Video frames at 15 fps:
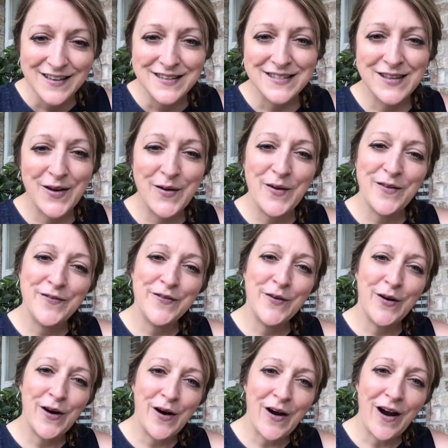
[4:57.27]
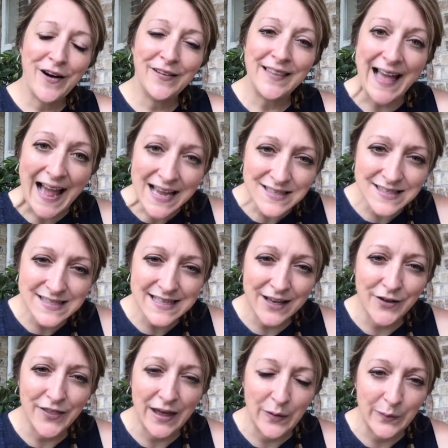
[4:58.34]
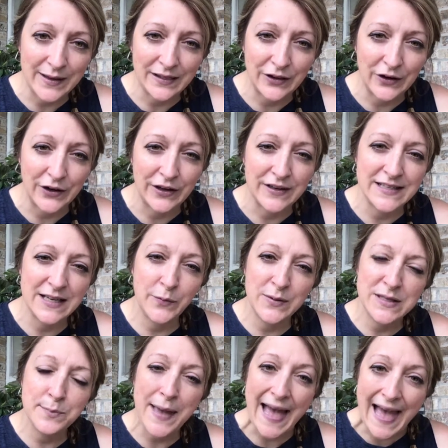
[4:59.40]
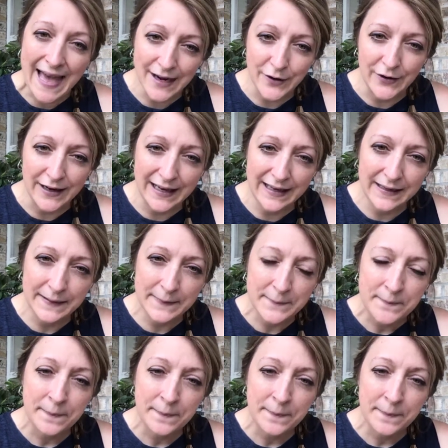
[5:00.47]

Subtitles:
So, for our last skill that we learned, it was patterning.